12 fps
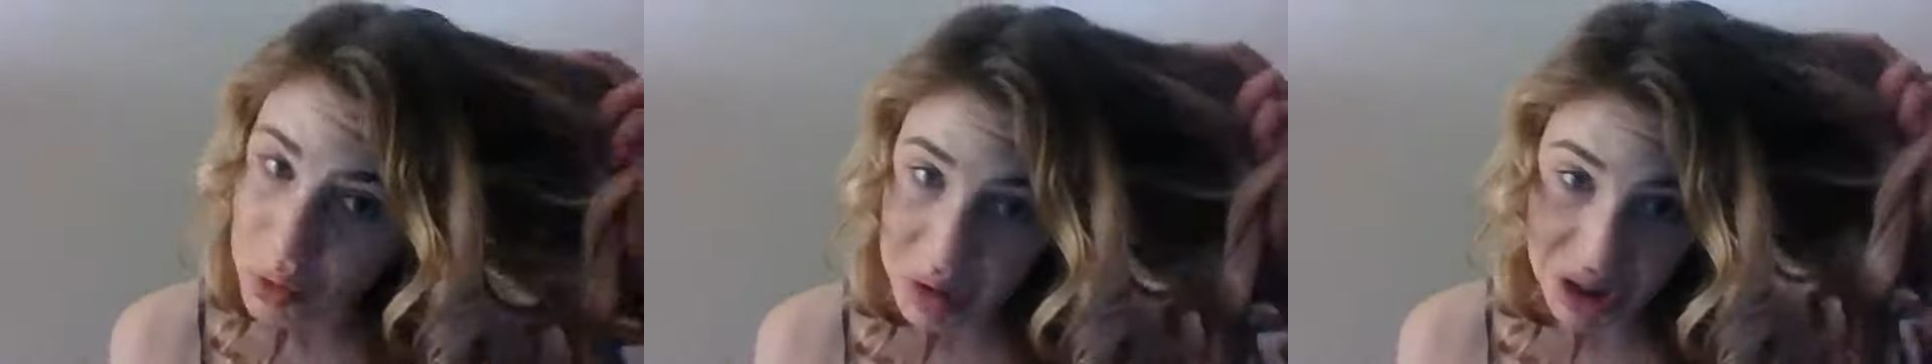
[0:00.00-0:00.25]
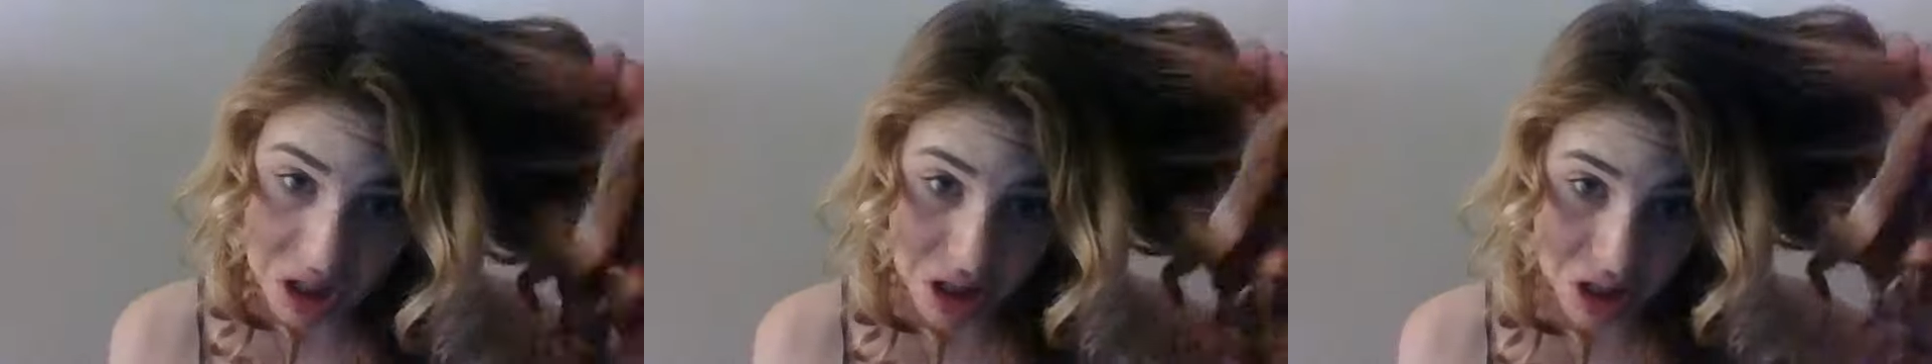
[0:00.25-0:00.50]

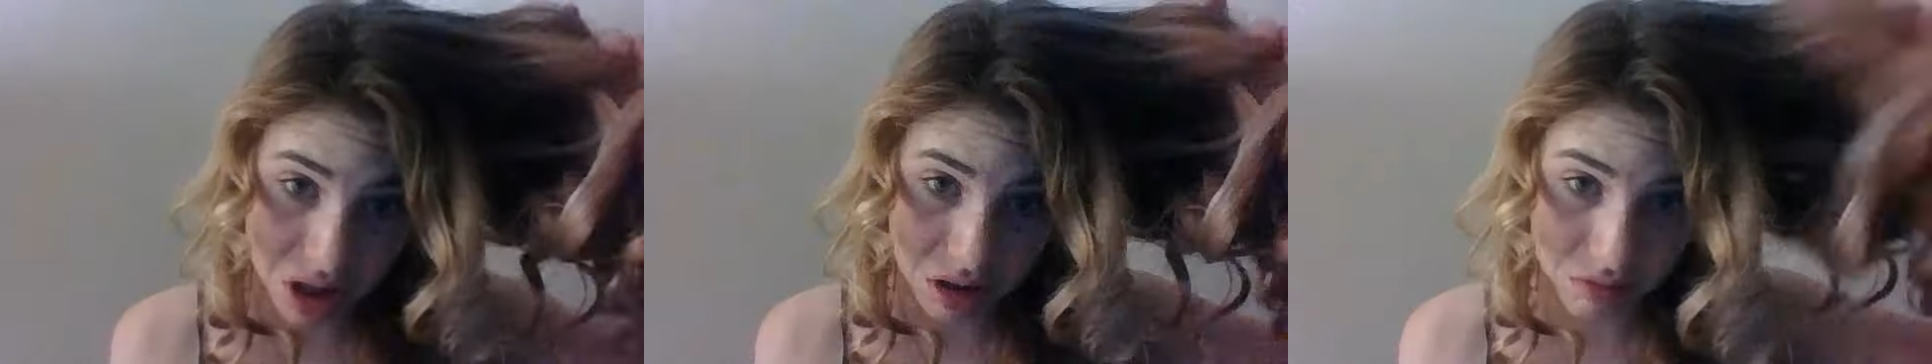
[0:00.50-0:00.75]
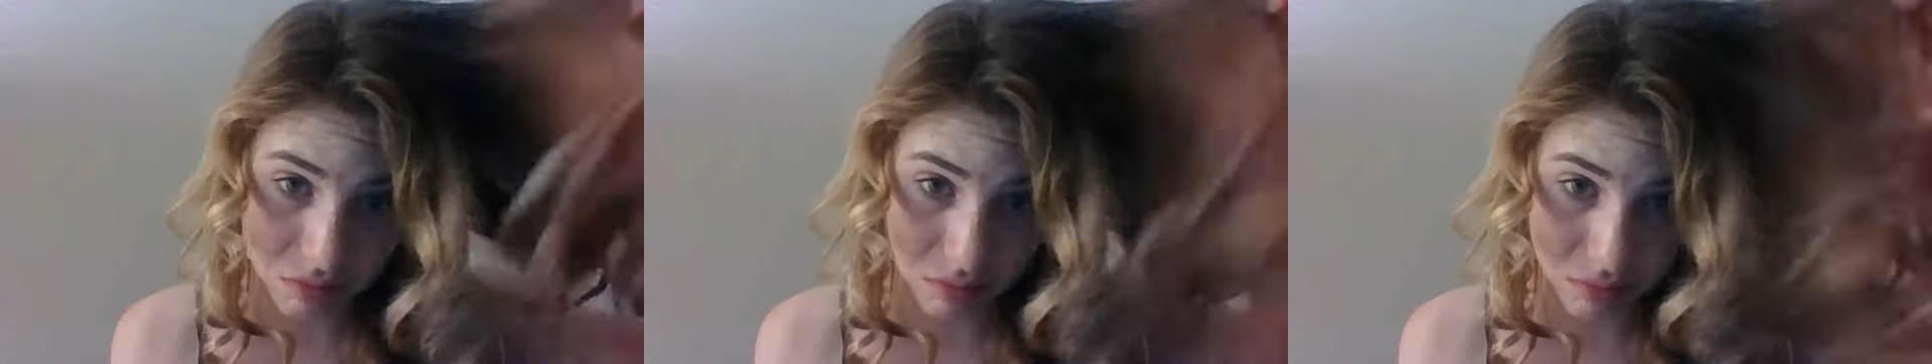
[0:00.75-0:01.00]
my god,
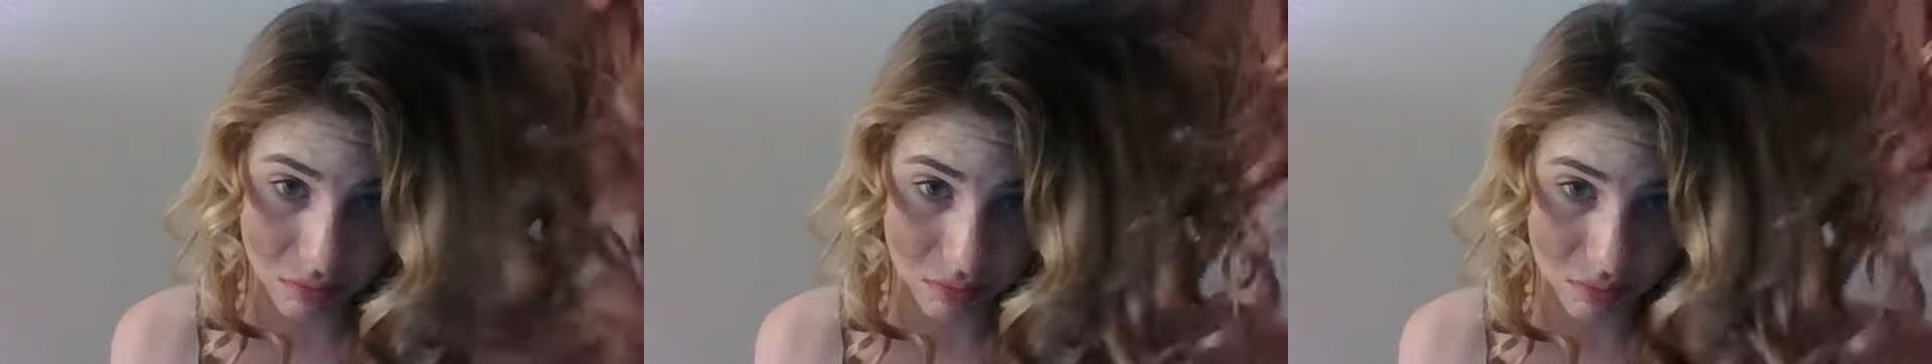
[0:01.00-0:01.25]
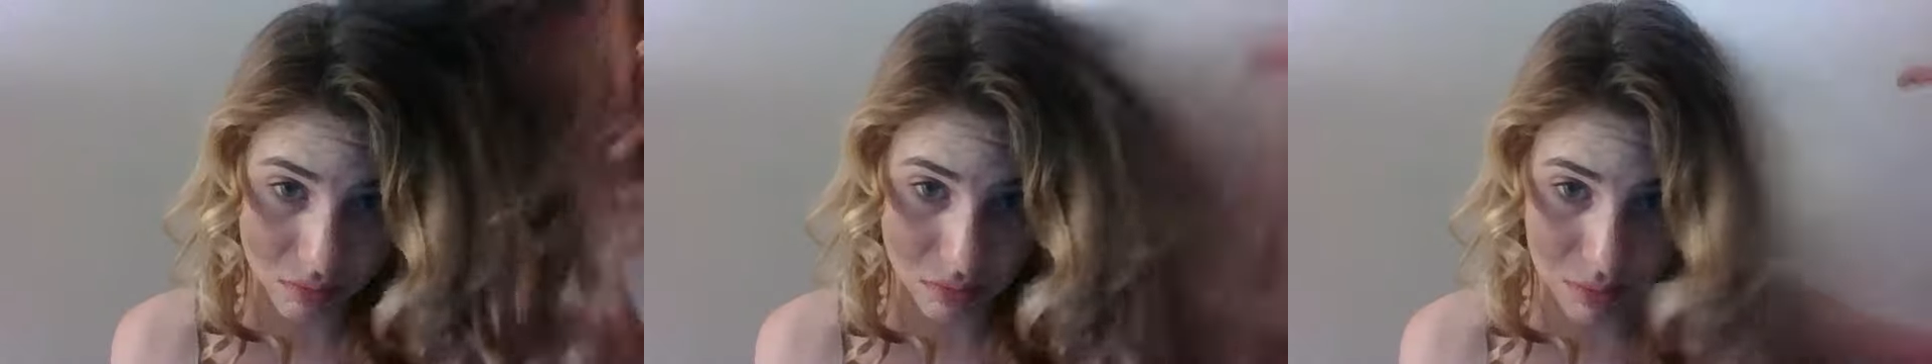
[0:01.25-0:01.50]

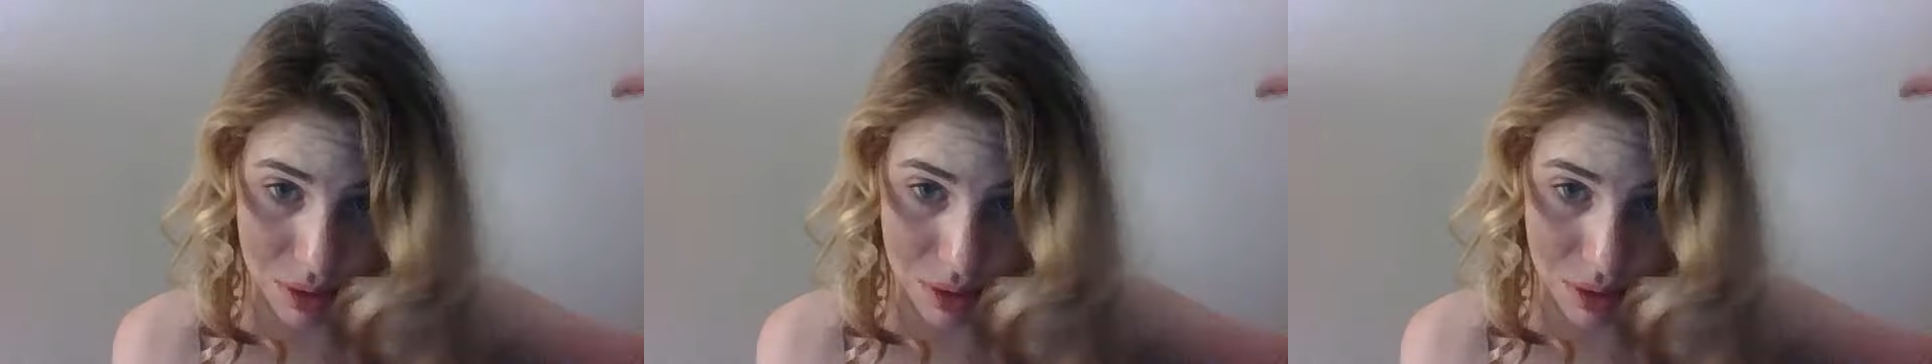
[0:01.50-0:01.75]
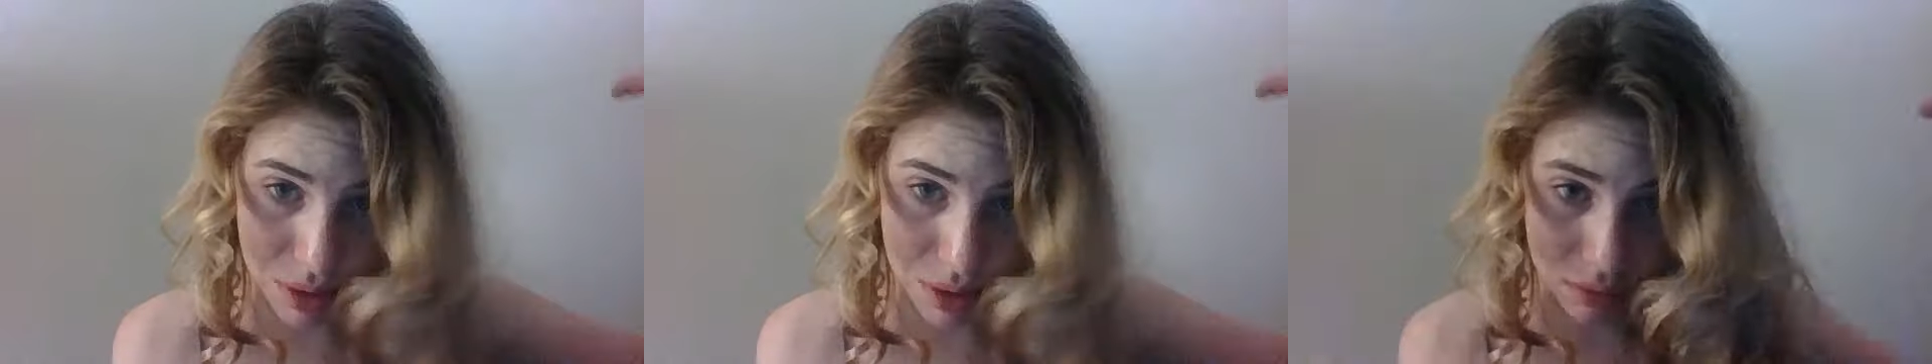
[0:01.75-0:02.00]
my
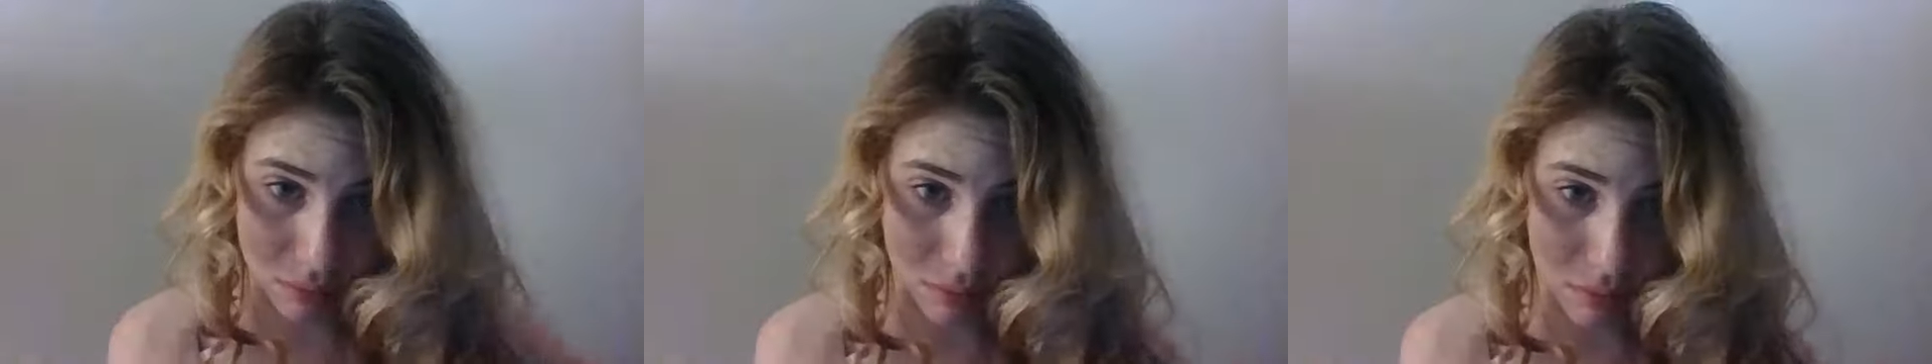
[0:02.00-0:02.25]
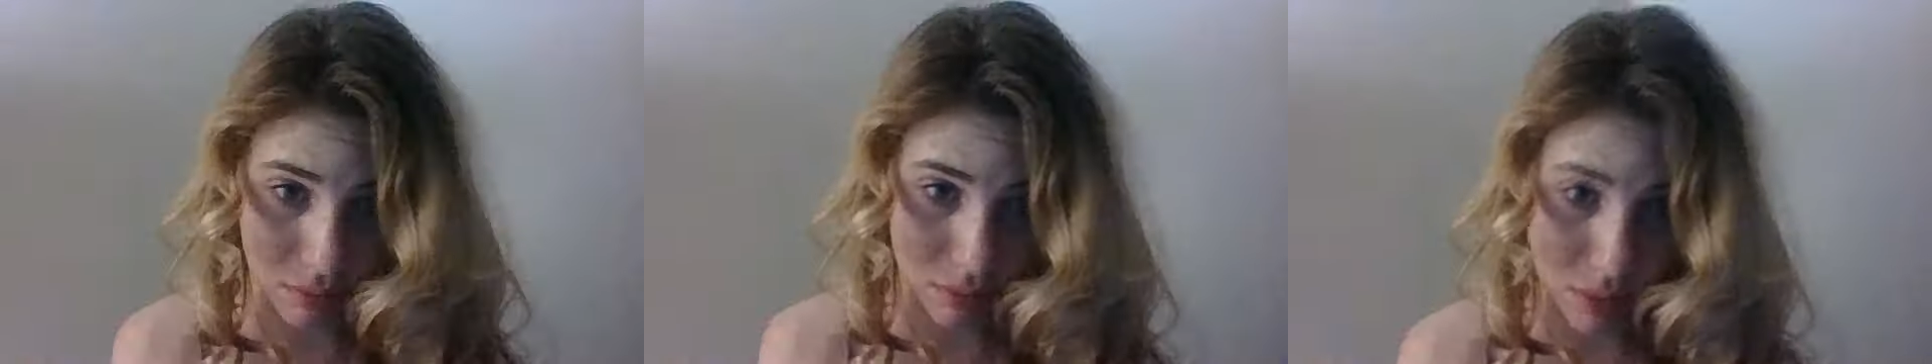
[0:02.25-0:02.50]
hair,
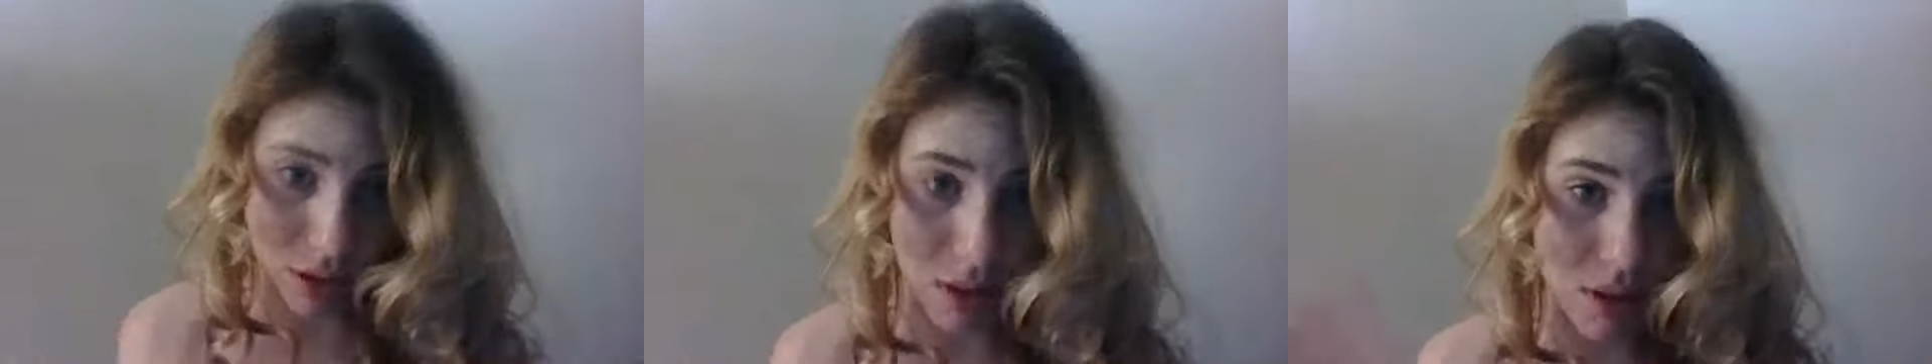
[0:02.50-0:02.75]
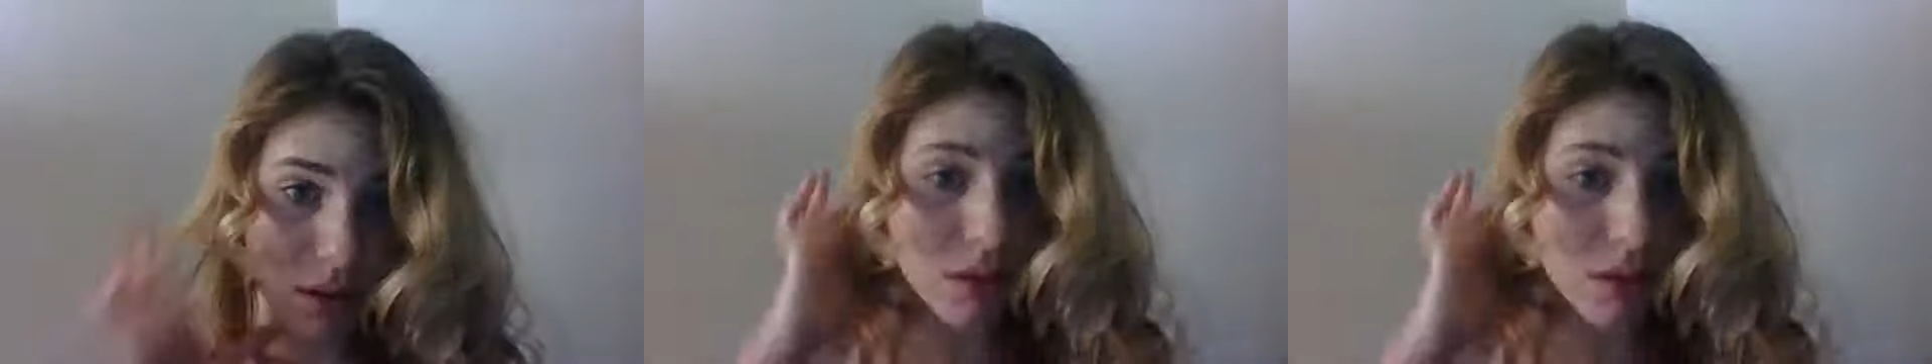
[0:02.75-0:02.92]
it's